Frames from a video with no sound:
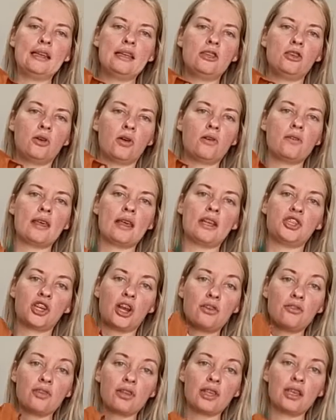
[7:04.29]
You know, they're
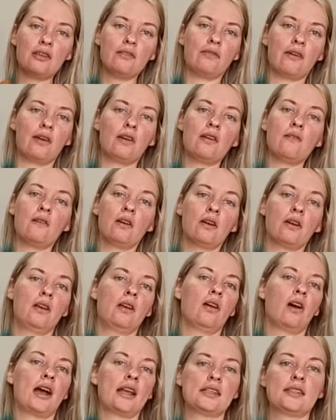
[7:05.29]
generally very, very
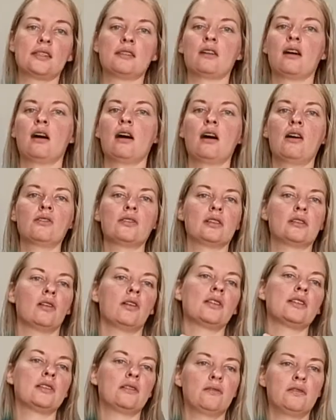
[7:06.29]
nice styles,
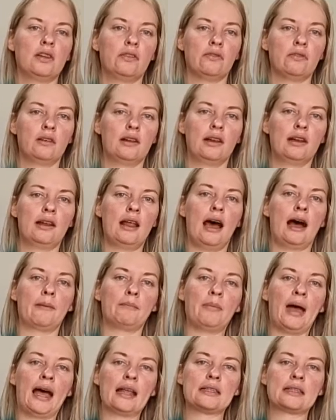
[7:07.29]
lots of different
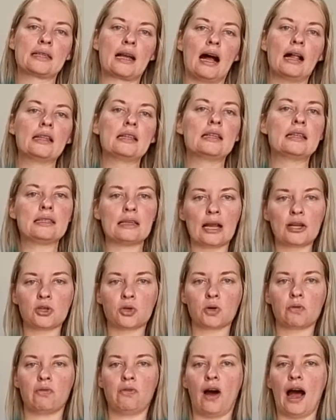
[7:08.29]
patterns, colours,
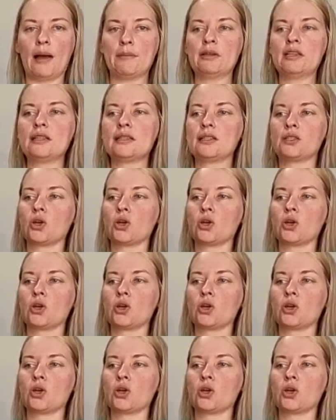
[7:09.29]
natural fibres.